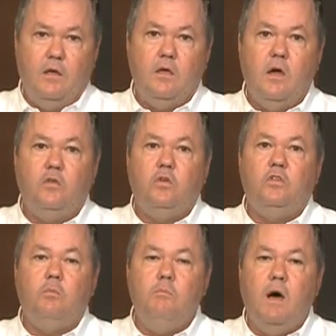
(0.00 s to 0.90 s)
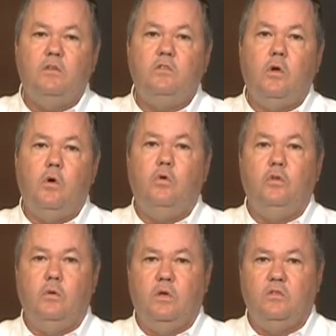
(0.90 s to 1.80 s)
Countries must hold
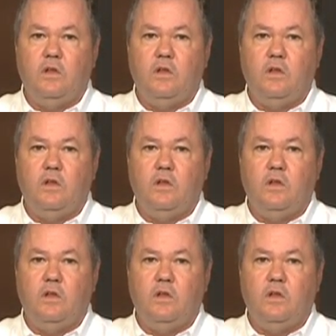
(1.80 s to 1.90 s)
U.S.